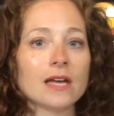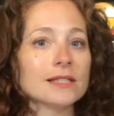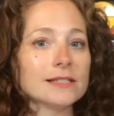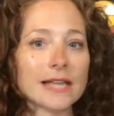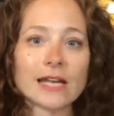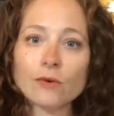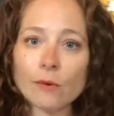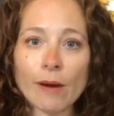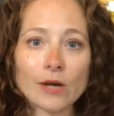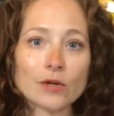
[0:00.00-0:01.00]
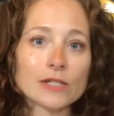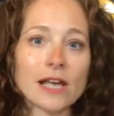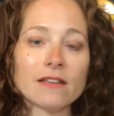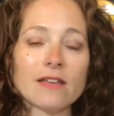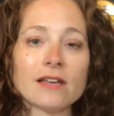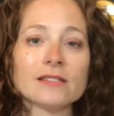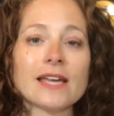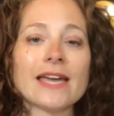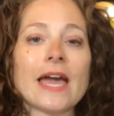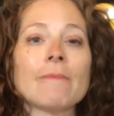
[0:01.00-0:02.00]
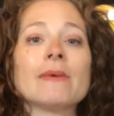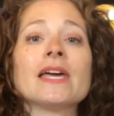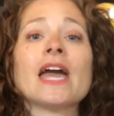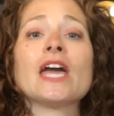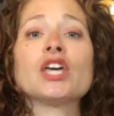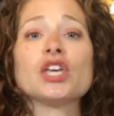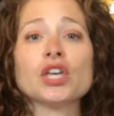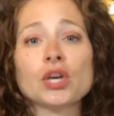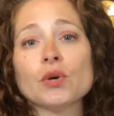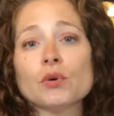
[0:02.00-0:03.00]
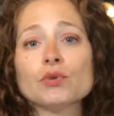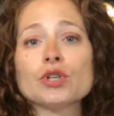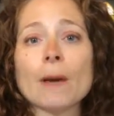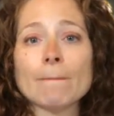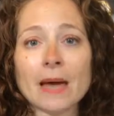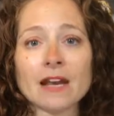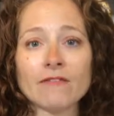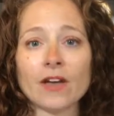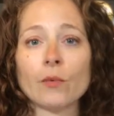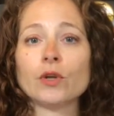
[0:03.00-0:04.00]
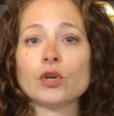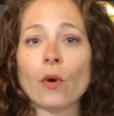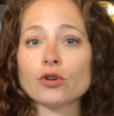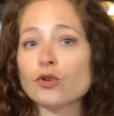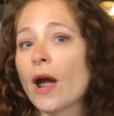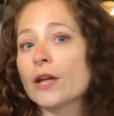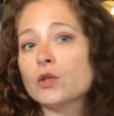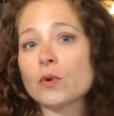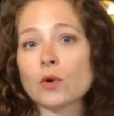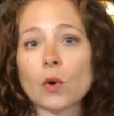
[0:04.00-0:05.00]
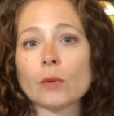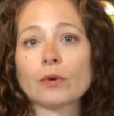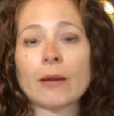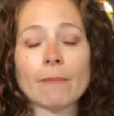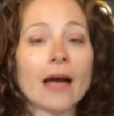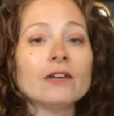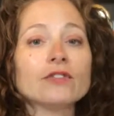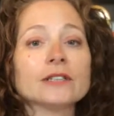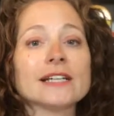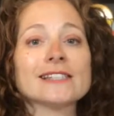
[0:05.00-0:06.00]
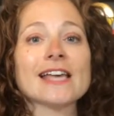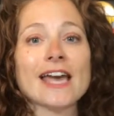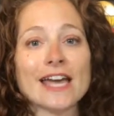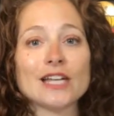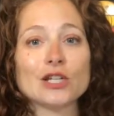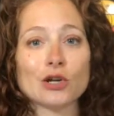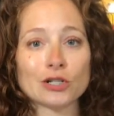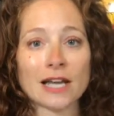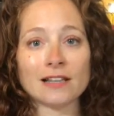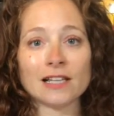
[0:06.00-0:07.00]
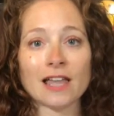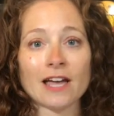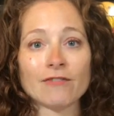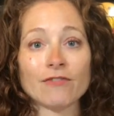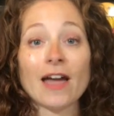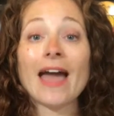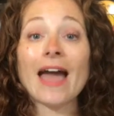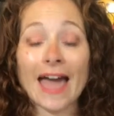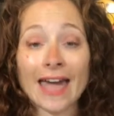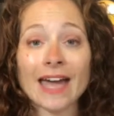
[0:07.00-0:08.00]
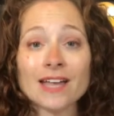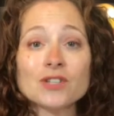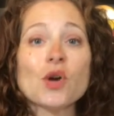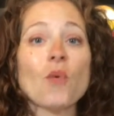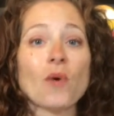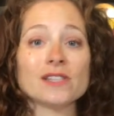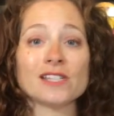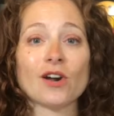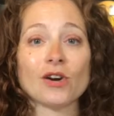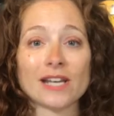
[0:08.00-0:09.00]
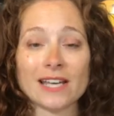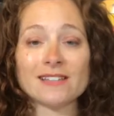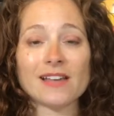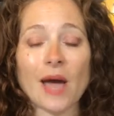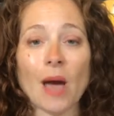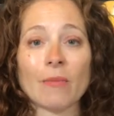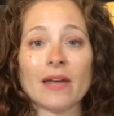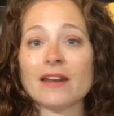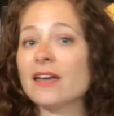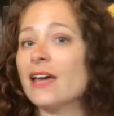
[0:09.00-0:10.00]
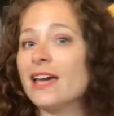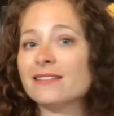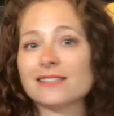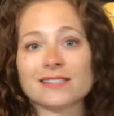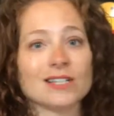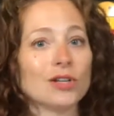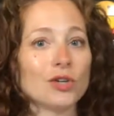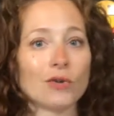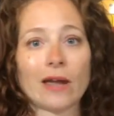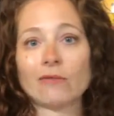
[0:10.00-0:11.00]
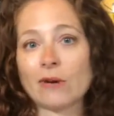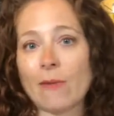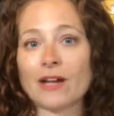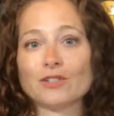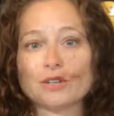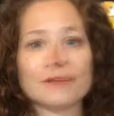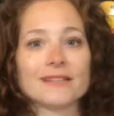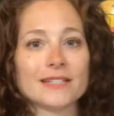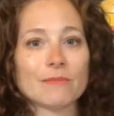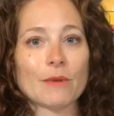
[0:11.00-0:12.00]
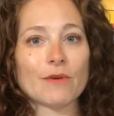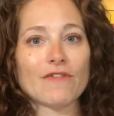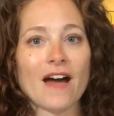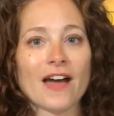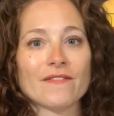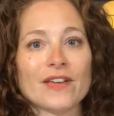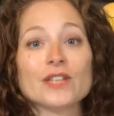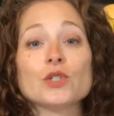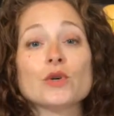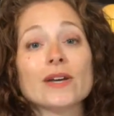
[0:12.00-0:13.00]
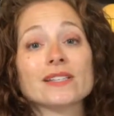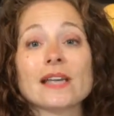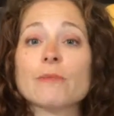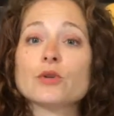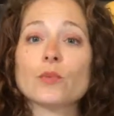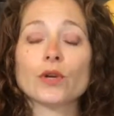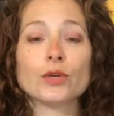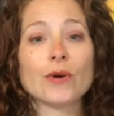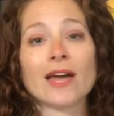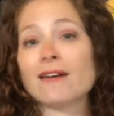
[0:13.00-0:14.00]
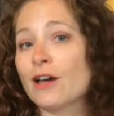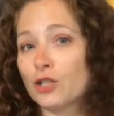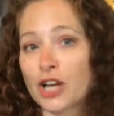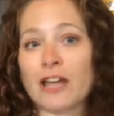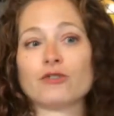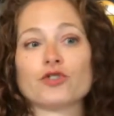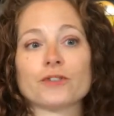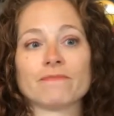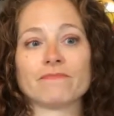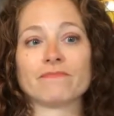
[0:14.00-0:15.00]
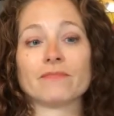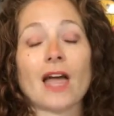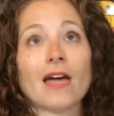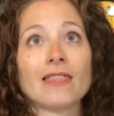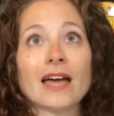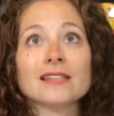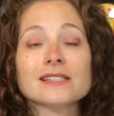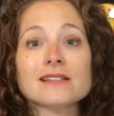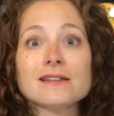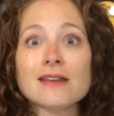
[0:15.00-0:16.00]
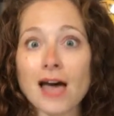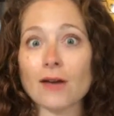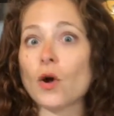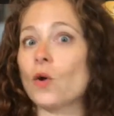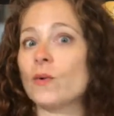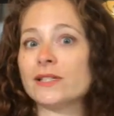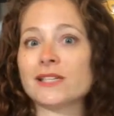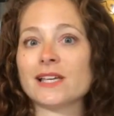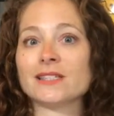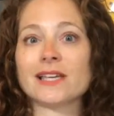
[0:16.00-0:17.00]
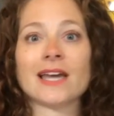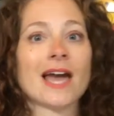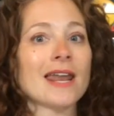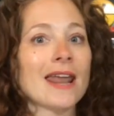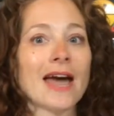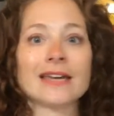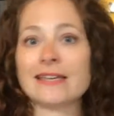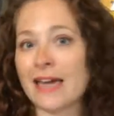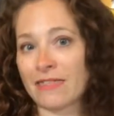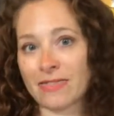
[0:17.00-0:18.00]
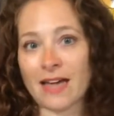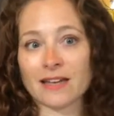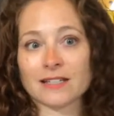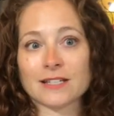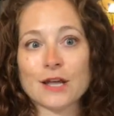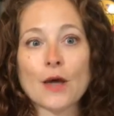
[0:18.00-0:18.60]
Setting reminders like this can be a huge benefit when you are trying to incorporate mindfulness into your daily life. And once it already is a habit, it's still a great reminder. Tip number 5 is to accept what you cannot change. That's not always easy, and I get that.